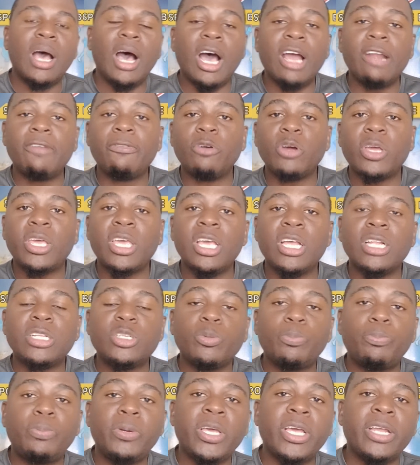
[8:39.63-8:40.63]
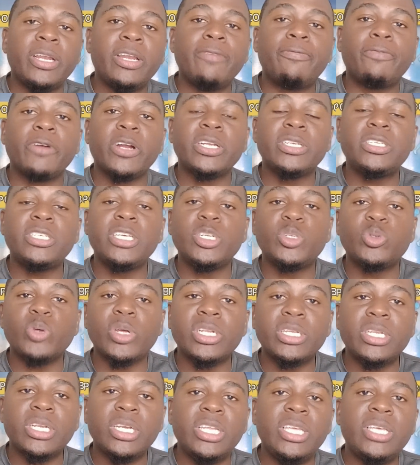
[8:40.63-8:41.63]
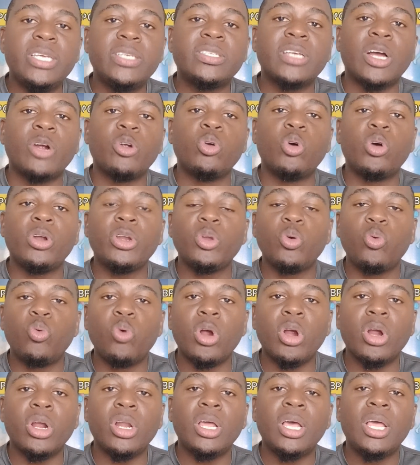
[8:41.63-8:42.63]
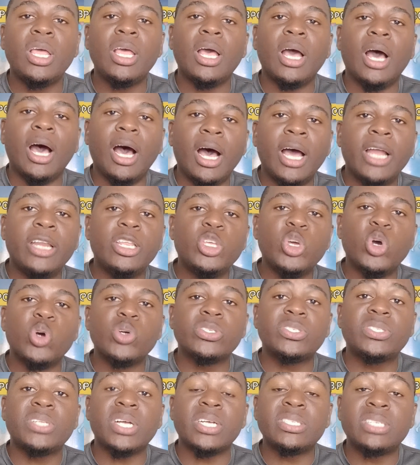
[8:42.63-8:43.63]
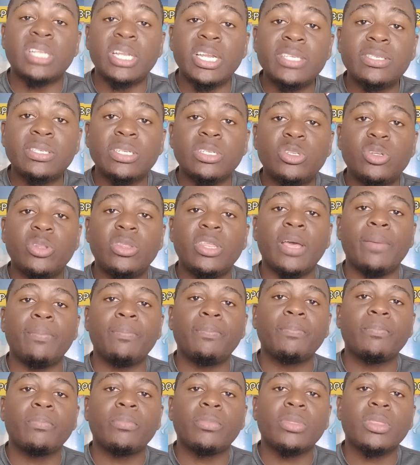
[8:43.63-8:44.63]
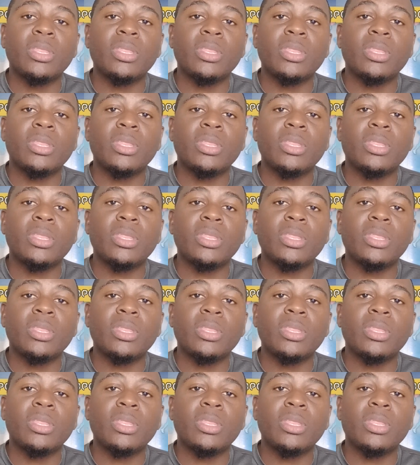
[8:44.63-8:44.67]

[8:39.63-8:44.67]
advocate to play different T20 leagues around the world. And youngsters listen to them.